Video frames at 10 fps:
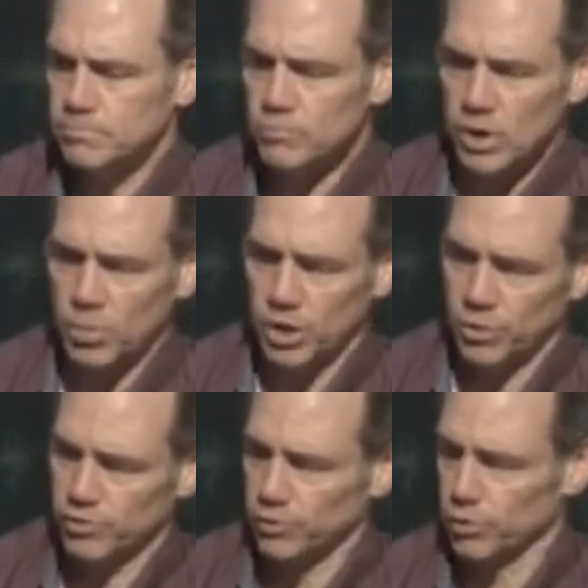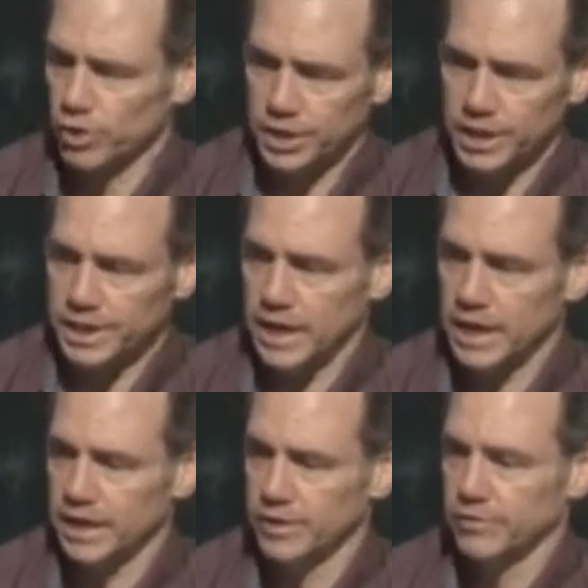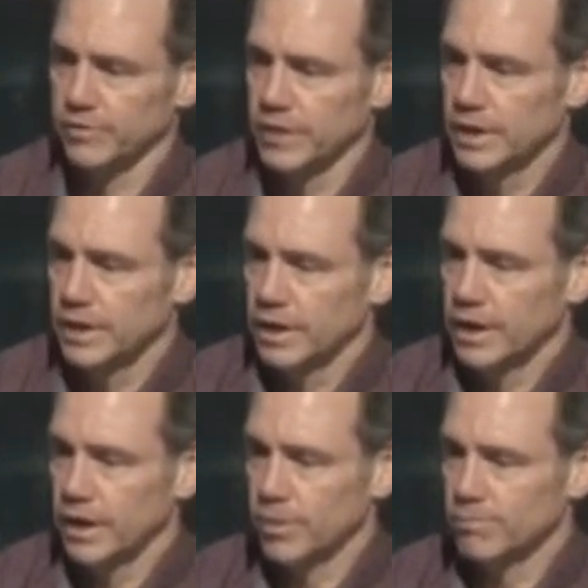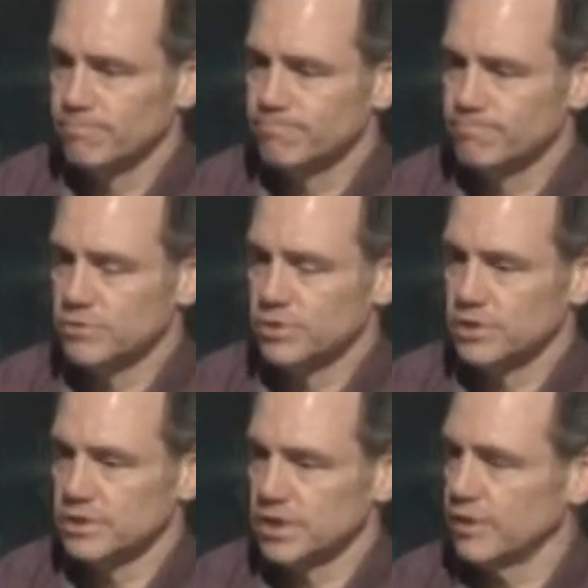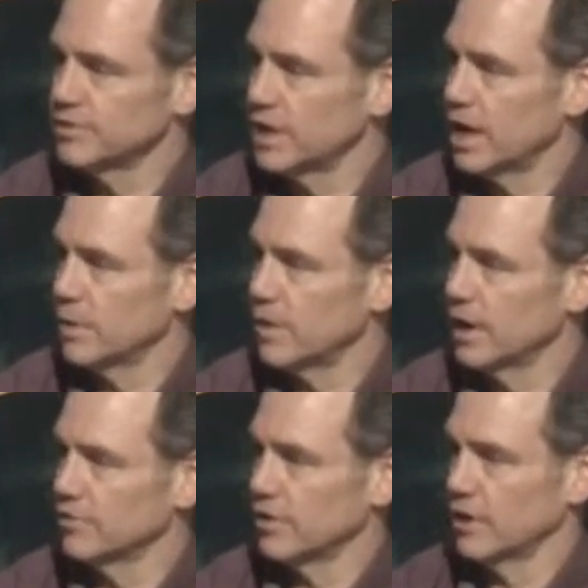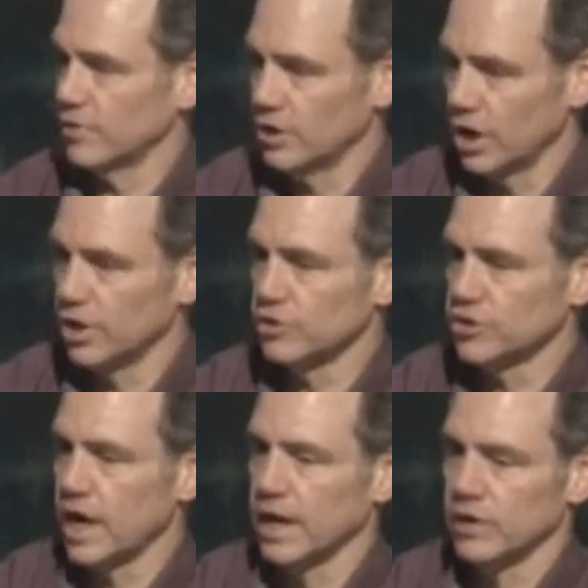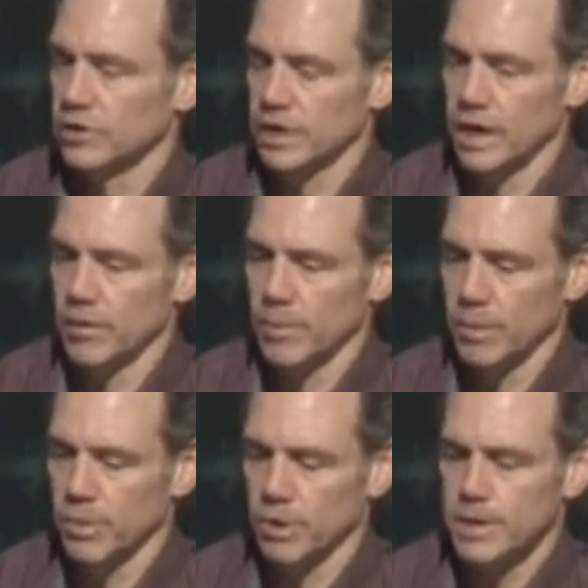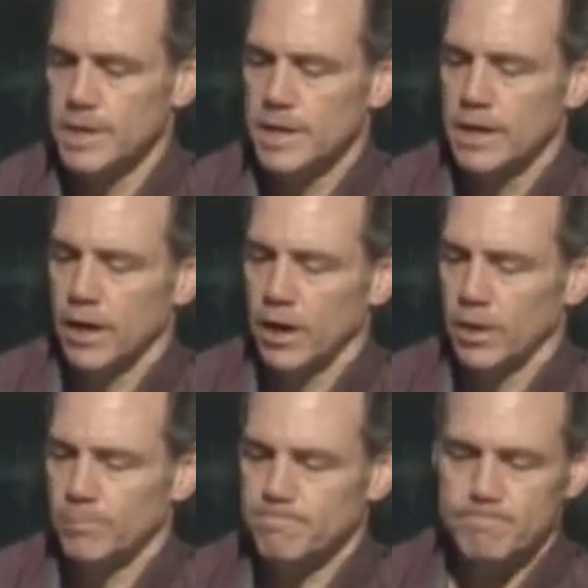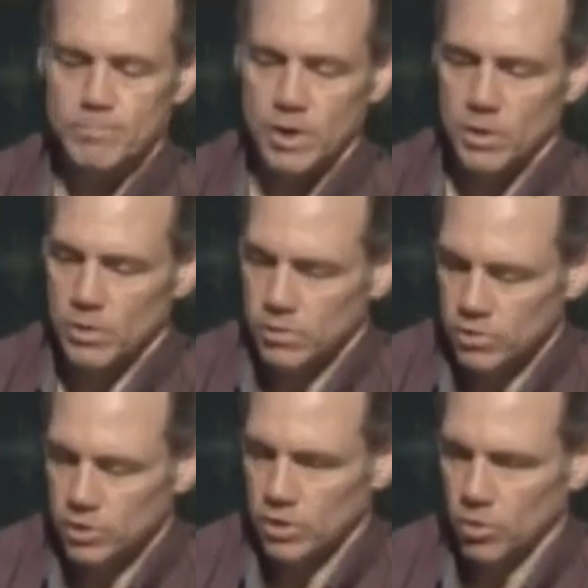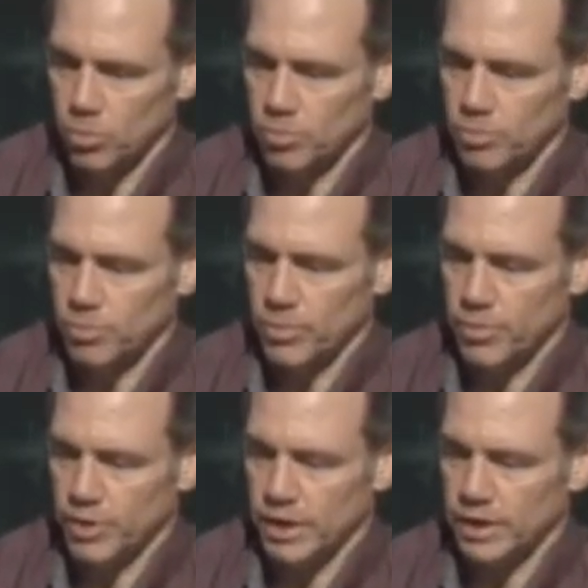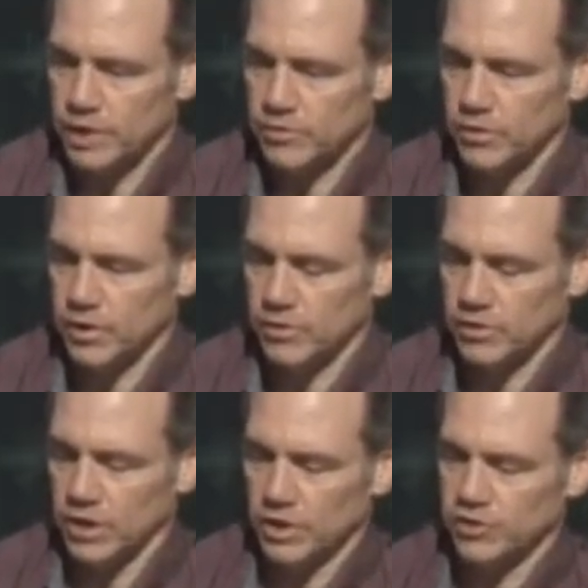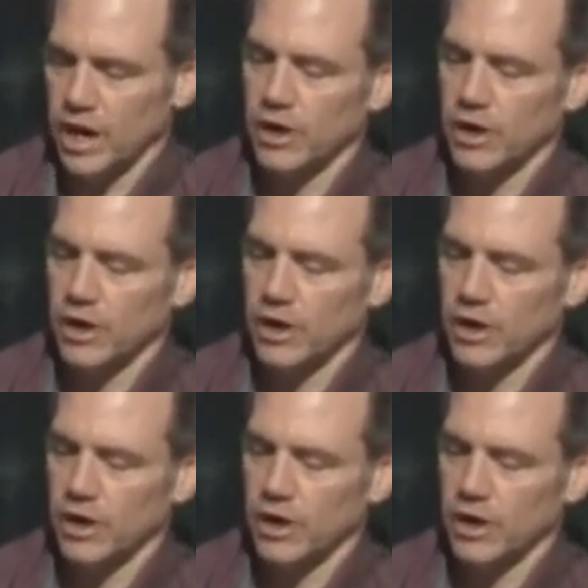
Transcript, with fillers: but it was a really kind of um, just a tough time as, as a young child. And I remember, um, you know, thinking as a, as a young child